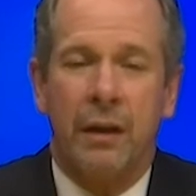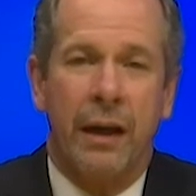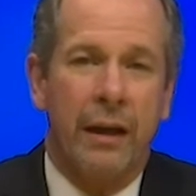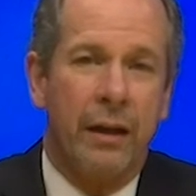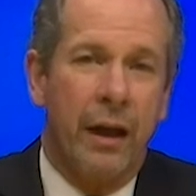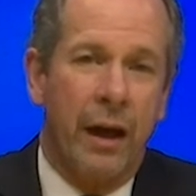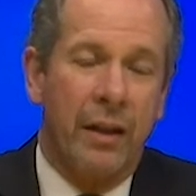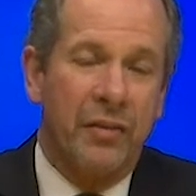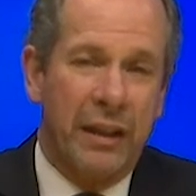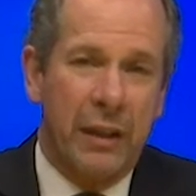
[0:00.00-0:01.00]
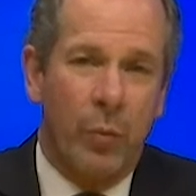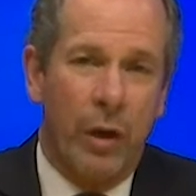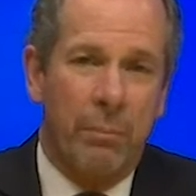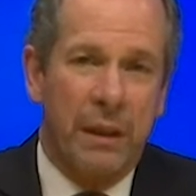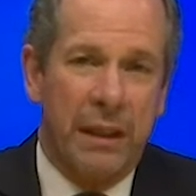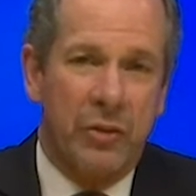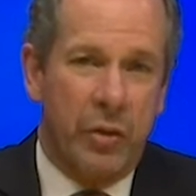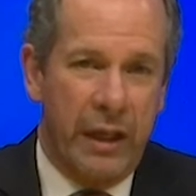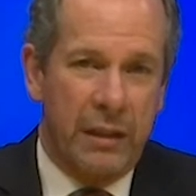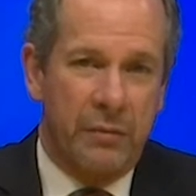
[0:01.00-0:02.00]
and the second one being
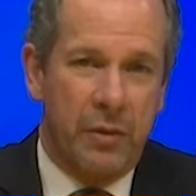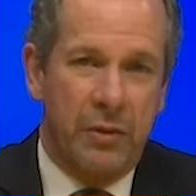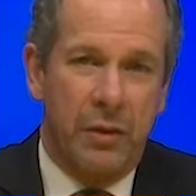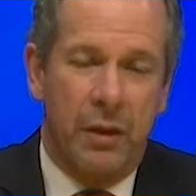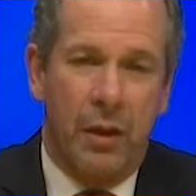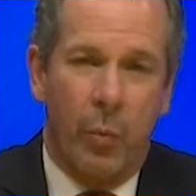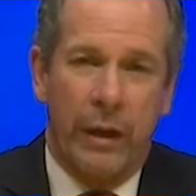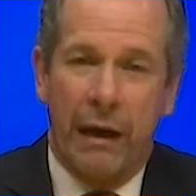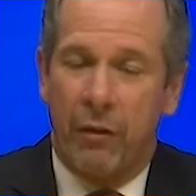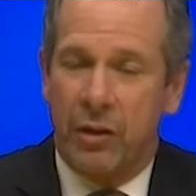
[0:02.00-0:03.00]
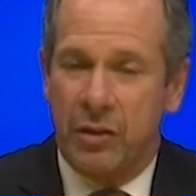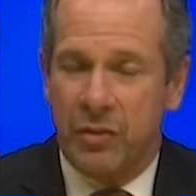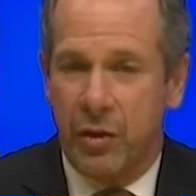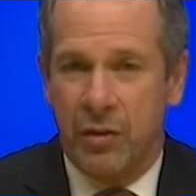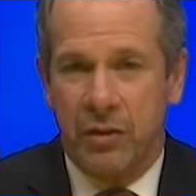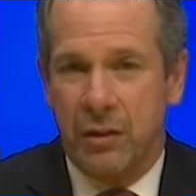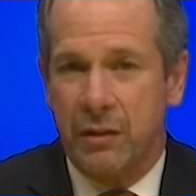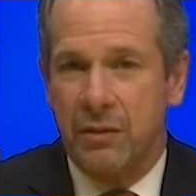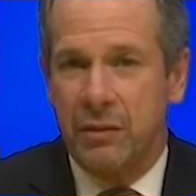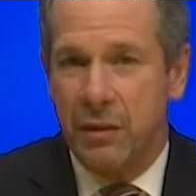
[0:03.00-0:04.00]
transfers. We have our concerns
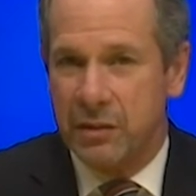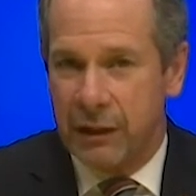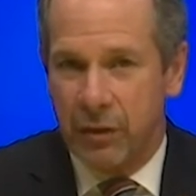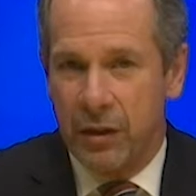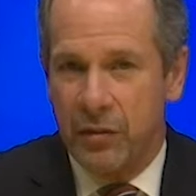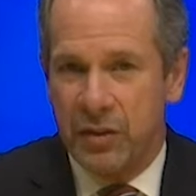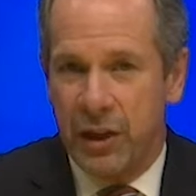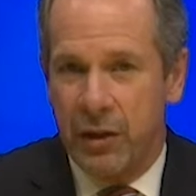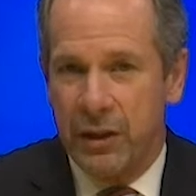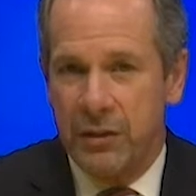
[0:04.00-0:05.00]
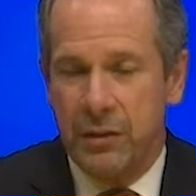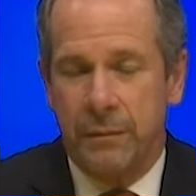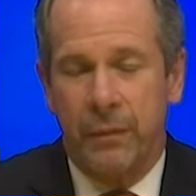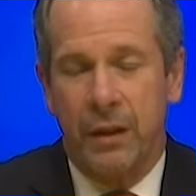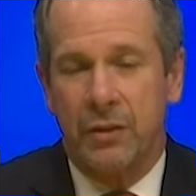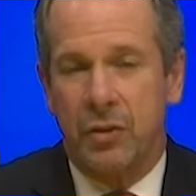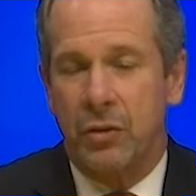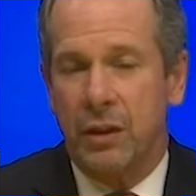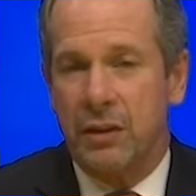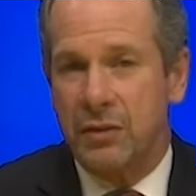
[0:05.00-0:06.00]
in several of those areas.
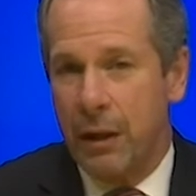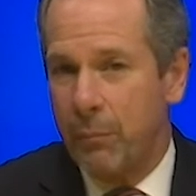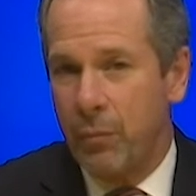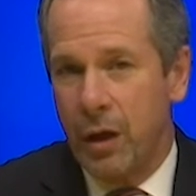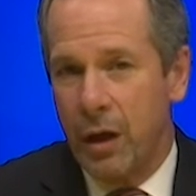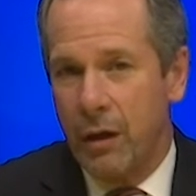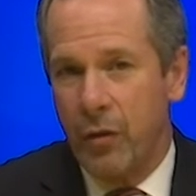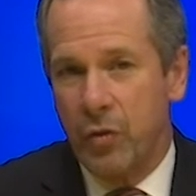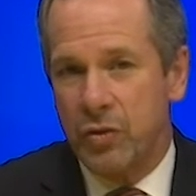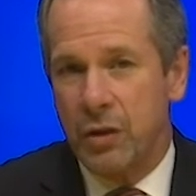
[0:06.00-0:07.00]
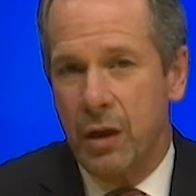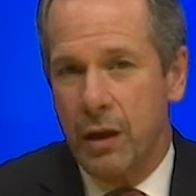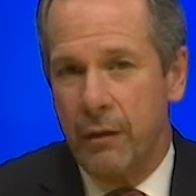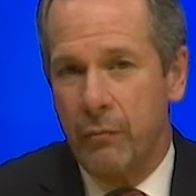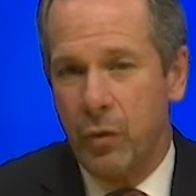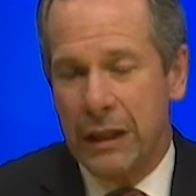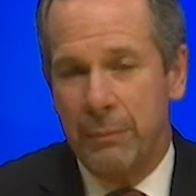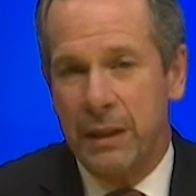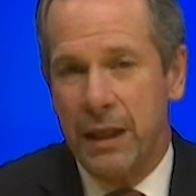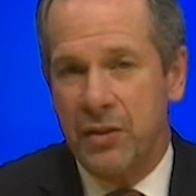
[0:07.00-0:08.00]
Certainly some of those
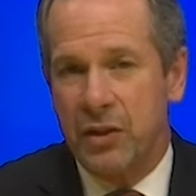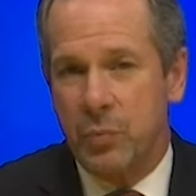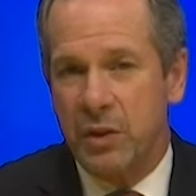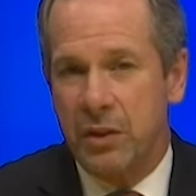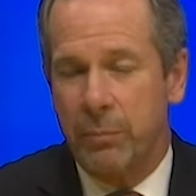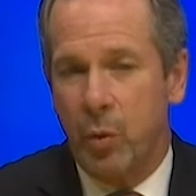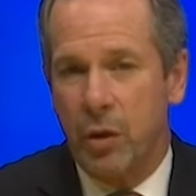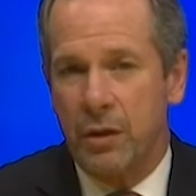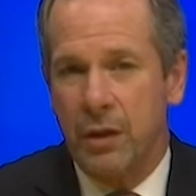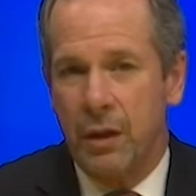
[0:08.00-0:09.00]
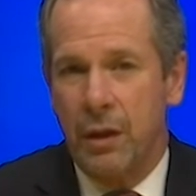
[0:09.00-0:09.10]
recommendations we support,